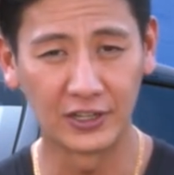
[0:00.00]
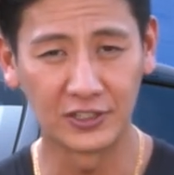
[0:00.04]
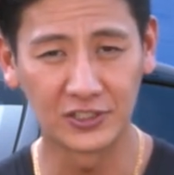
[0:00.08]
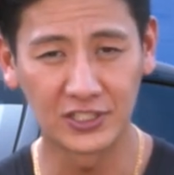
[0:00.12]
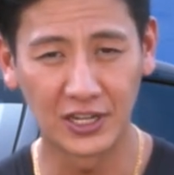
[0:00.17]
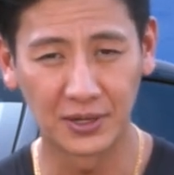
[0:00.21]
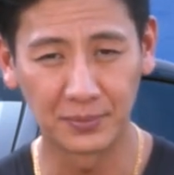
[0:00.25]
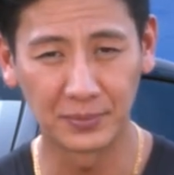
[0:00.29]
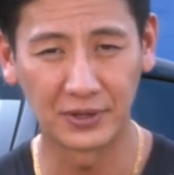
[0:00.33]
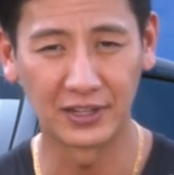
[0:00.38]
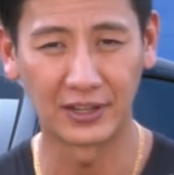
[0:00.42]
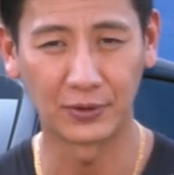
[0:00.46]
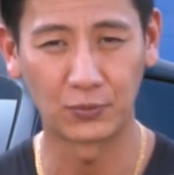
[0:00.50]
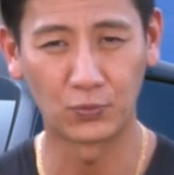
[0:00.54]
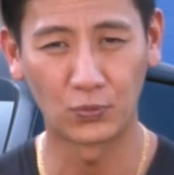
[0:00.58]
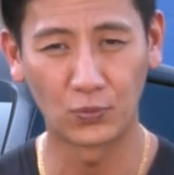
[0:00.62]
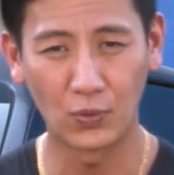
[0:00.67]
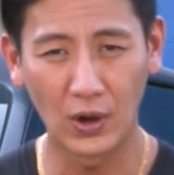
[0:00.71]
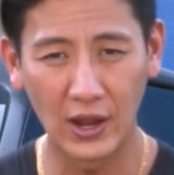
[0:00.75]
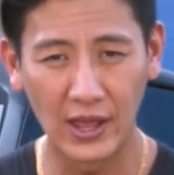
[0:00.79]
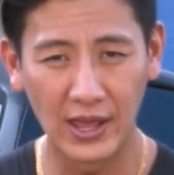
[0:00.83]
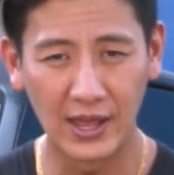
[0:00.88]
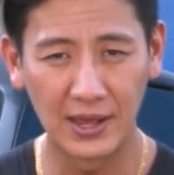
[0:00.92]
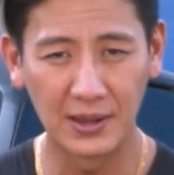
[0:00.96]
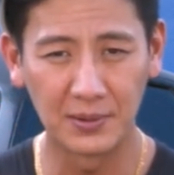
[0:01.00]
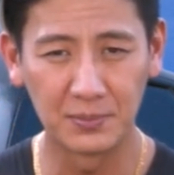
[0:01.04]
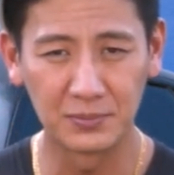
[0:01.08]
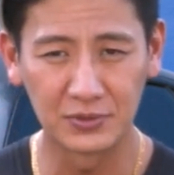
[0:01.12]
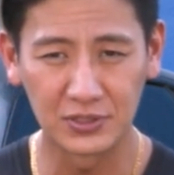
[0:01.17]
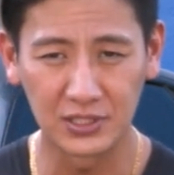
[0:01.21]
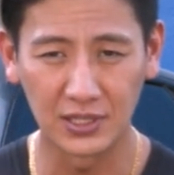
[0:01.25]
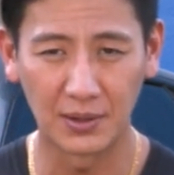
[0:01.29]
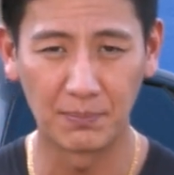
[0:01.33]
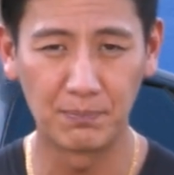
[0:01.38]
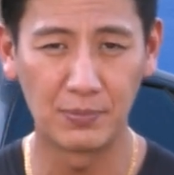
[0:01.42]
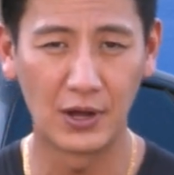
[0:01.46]
You're talking about like
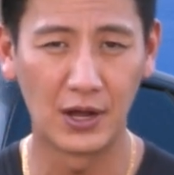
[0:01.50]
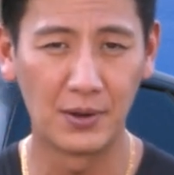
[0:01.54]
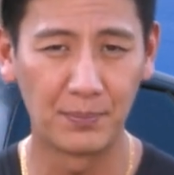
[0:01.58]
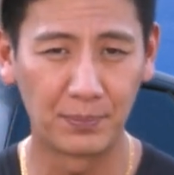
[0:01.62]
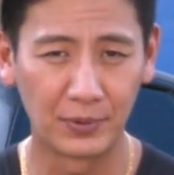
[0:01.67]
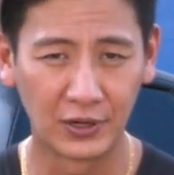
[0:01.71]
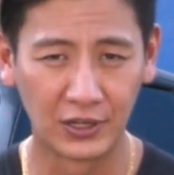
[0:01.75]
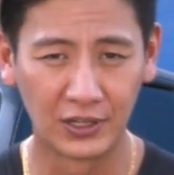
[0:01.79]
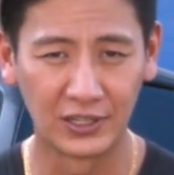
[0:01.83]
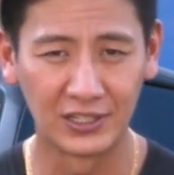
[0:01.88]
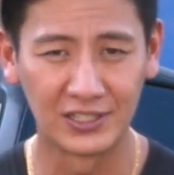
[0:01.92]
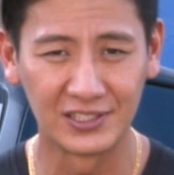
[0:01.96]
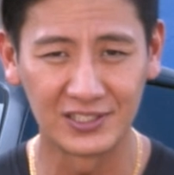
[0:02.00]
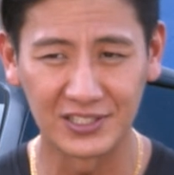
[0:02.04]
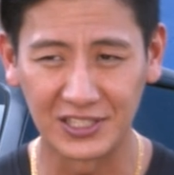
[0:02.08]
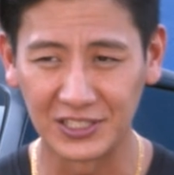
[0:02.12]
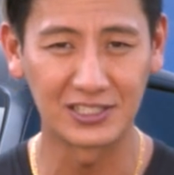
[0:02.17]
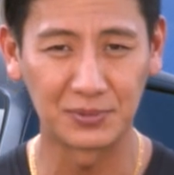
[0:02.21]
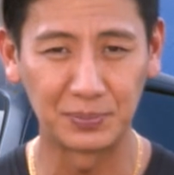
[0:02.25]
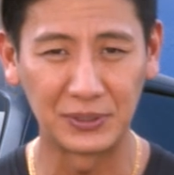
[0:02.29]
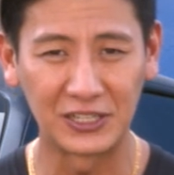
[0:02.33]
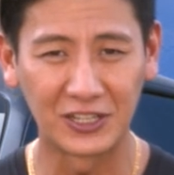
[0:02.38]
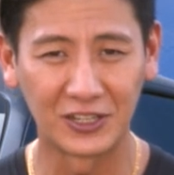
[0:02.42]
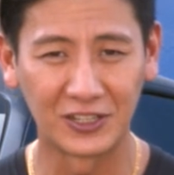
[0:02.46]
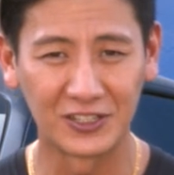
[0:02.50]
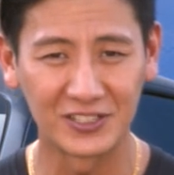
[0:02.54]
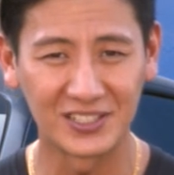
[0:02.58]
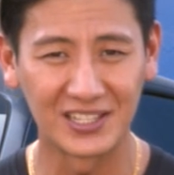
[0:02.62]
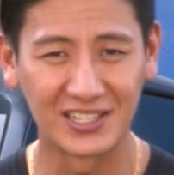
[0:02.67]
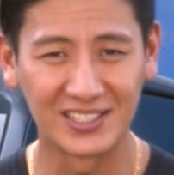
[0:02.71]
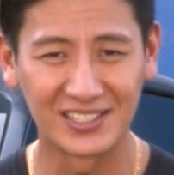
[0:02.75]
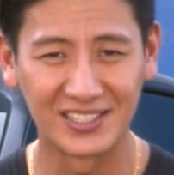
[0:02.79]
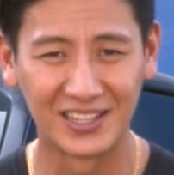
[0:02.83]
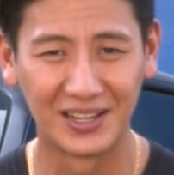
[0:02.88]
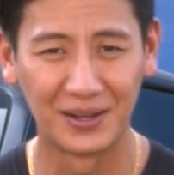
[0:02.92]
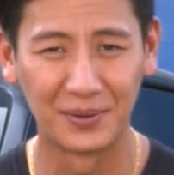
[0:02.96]
rims, bumpers, speaker
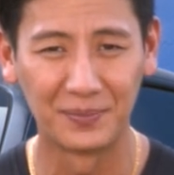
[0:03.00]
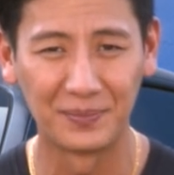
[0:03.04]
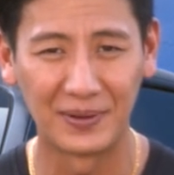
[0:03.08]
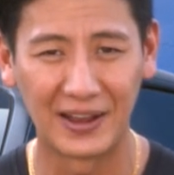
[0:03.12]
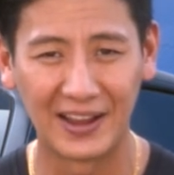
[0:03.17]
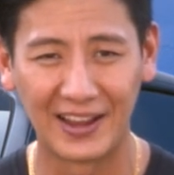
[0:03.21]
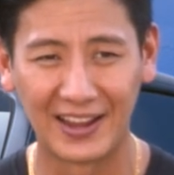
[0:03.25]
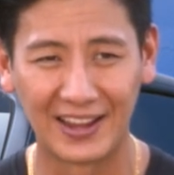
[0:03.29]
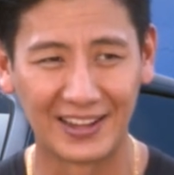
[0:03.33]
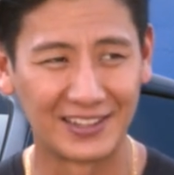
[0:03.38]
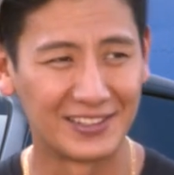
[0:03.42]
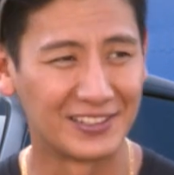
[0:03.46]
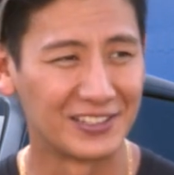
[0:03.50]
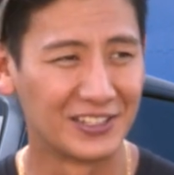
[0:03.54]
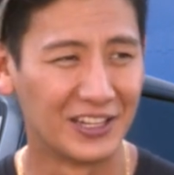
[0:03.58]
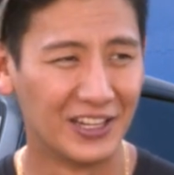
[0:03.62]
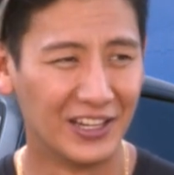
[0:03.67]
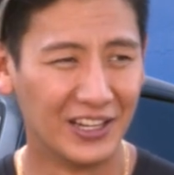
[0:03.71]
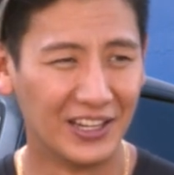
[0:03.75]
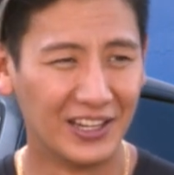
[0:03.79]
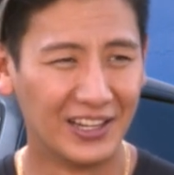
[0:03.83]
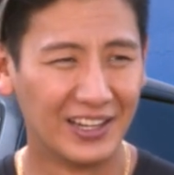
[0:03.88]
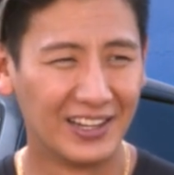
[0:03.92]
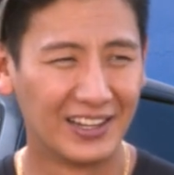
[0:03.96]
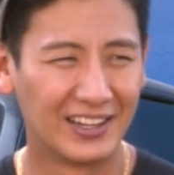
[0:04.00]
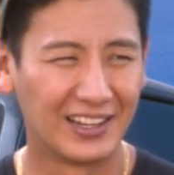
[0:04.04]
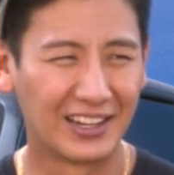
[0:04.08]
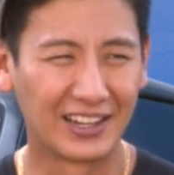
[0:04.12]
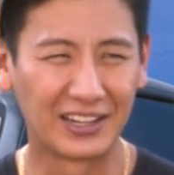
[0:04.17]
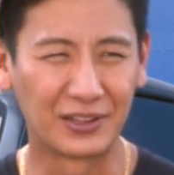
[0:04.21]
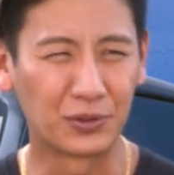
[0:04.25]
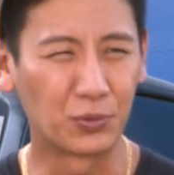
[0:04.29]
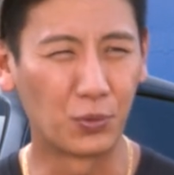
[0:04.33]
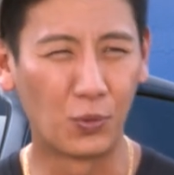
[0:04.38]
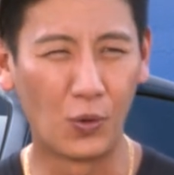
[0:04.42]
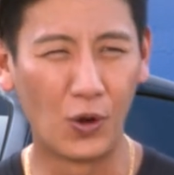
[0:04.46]
system. I had
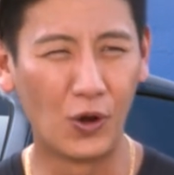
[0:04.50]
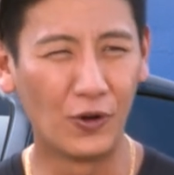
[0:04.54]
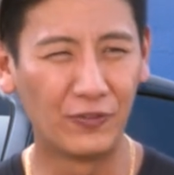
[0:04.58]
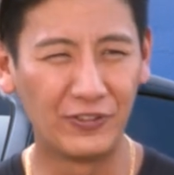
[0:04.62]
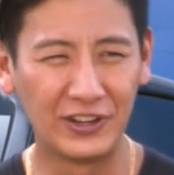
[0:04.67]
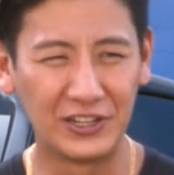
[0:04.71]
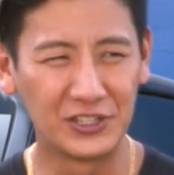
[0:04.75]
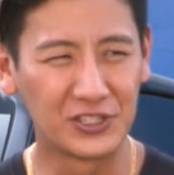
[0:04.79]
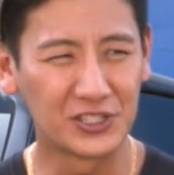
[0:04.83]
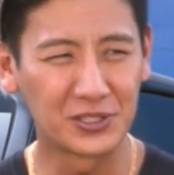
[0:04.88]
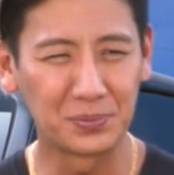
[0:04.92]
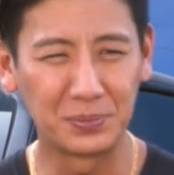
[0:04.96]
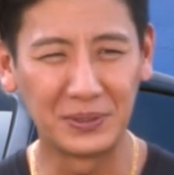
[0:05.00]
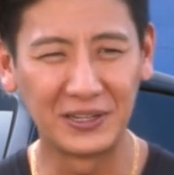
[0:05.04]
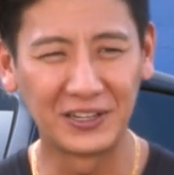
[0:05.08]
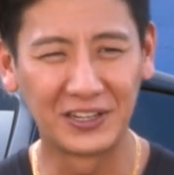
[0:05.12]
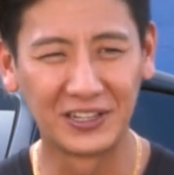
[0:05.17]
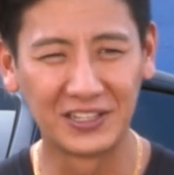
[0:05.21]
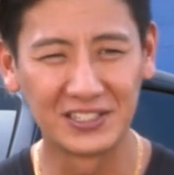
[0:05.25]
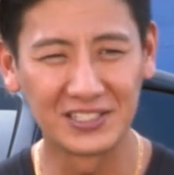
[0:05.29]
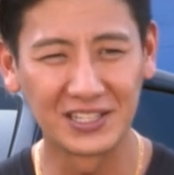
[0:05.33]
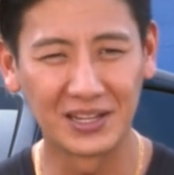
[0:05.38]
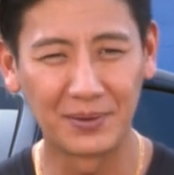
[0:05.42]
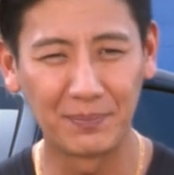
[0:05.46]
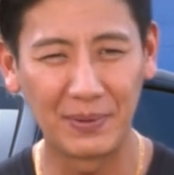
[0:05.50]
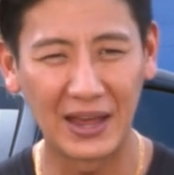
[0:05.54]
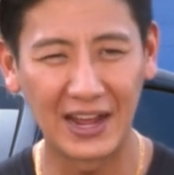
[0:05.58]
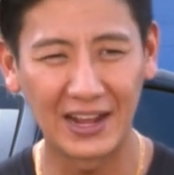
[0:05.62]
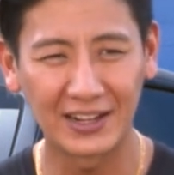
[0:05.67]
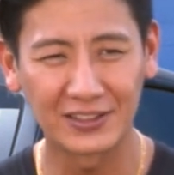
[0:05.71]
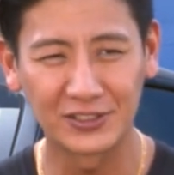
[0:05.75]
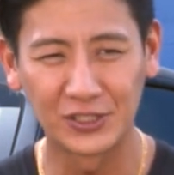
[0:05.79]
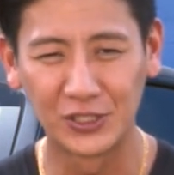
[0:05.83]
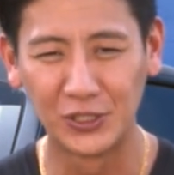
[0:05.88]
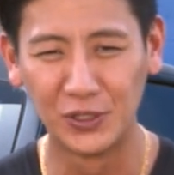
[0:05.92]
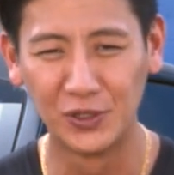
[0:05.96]
like 12-inch speakers in the
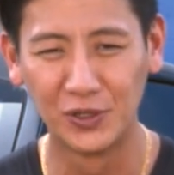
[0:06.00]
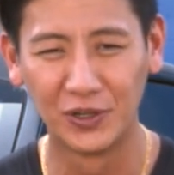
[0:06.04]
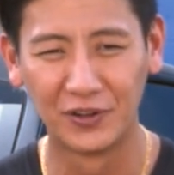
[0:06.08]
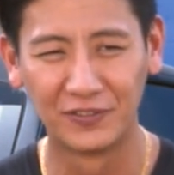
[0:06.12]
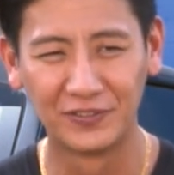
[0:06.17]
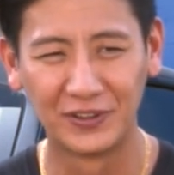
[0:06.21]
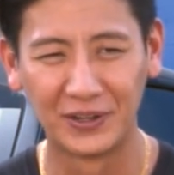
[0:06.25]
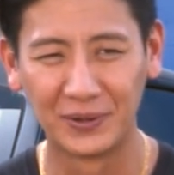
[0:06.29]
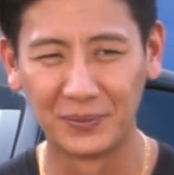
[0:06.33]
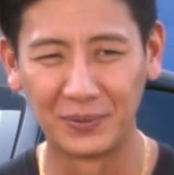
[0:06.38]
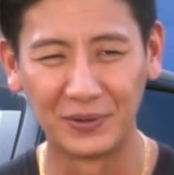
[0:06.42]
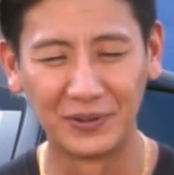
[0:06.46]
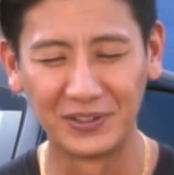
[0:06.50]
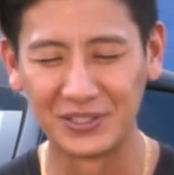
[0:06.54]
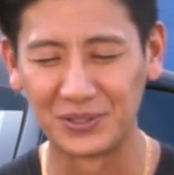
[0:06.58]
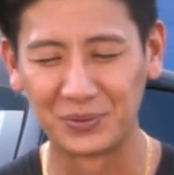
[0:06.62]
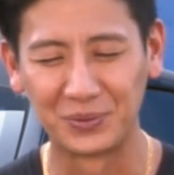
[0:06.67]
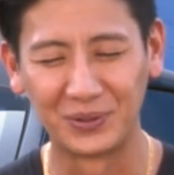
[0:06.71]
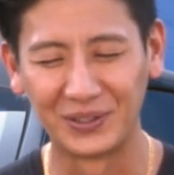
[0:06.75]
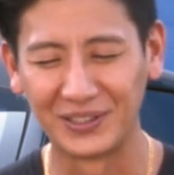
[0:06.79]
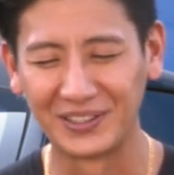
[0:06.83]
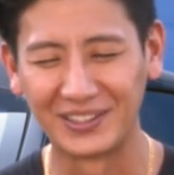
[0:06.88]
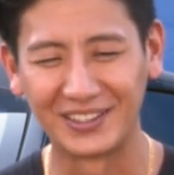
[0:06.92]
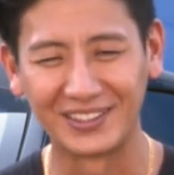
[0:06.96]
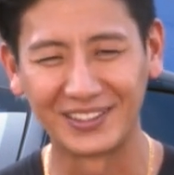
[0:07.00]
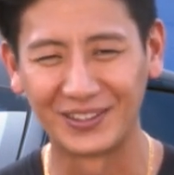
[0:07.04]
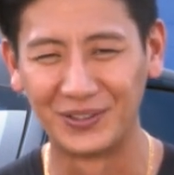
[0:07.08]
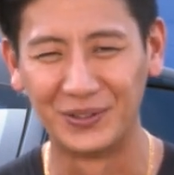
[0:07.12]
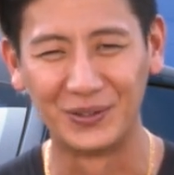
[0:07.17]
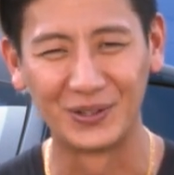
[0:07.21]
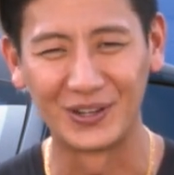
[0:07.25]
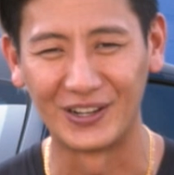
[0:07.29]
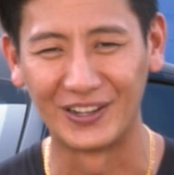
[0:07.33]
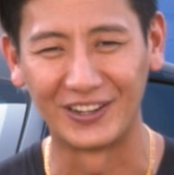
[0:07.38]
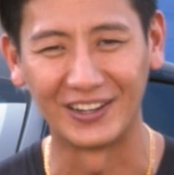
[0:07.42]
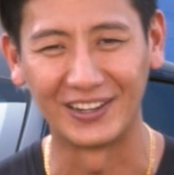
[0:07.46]
back, 2 of them. It was a really
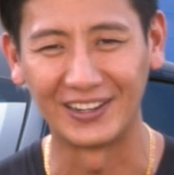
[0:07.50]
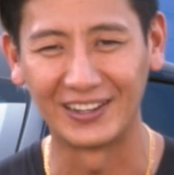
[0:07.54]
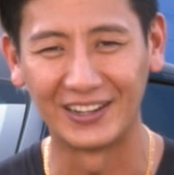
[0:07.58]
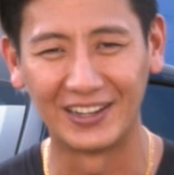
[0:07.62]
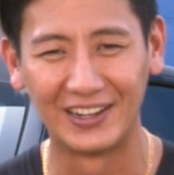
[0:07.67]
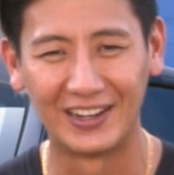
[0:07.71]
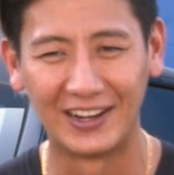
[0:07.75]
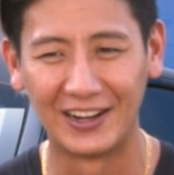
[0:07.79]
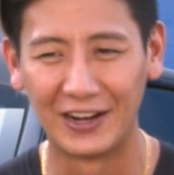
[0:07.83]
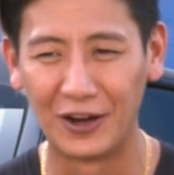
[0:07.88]
cool car.